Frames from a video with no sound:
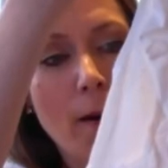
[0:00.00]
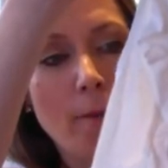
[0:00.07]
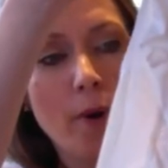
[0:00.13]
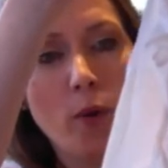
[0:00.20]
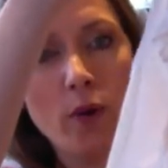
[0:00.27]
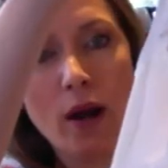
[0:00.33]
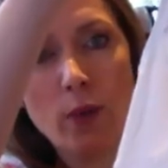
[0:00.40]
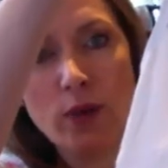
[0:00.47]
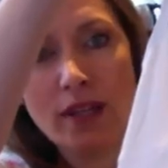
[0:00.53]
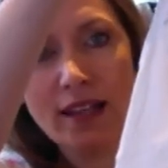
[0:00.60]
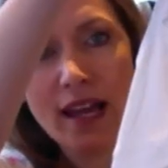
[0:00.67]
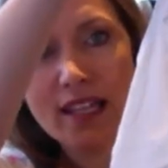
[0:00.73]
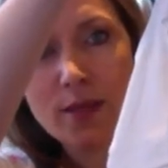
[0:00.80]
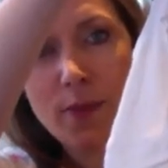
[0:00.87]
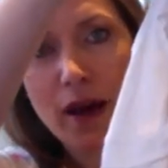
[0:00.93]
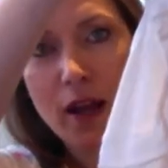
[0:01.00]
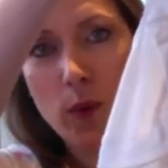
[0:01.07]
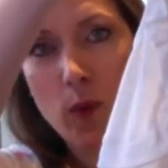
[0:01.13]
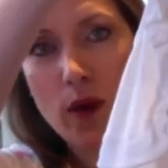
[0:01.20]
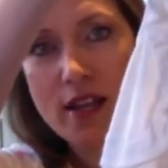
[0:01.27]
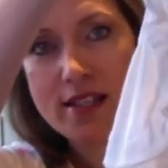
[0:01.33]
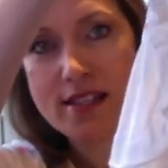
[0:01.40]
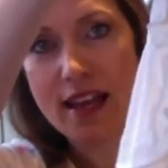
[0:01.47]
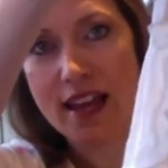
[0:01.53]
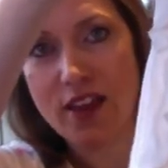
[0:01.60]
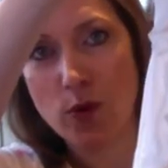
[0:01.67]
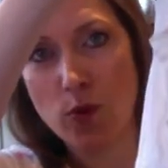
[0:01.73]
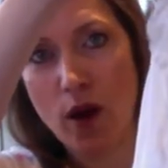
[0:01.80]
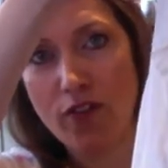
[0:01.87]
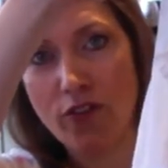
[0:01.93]
But what I really liked about it was like
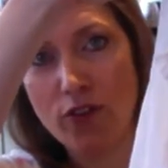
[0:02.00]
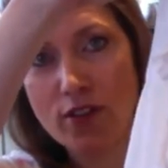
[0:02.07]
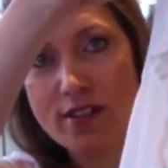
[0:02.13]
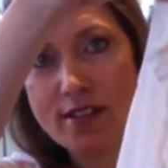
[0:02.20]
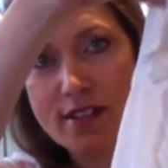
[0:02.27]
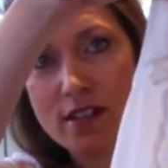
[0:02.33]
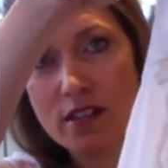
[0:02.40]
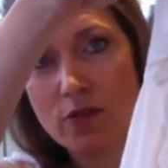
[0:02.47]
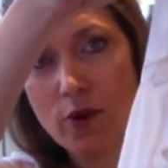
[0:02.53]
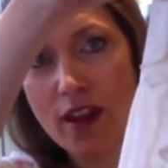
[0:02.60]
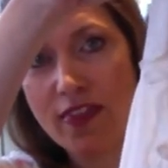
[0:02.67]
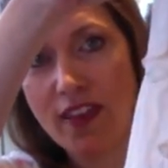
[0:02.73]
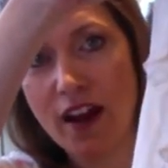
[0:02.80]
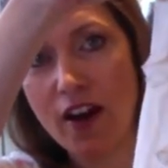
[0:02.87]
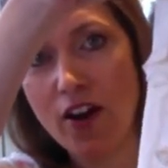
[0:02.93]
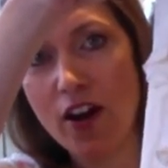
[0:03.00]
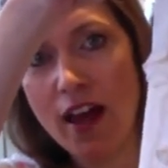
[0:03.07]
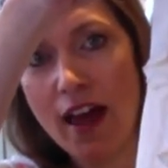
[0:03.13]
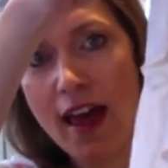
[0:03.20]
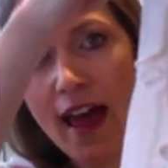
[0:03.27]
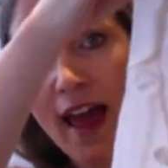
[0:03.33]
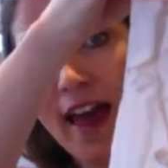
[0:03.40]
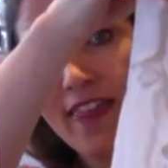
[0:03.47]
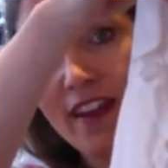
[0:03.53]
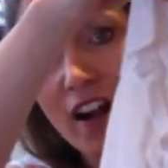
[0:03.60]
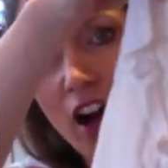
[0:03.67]
the ruffles right there, and then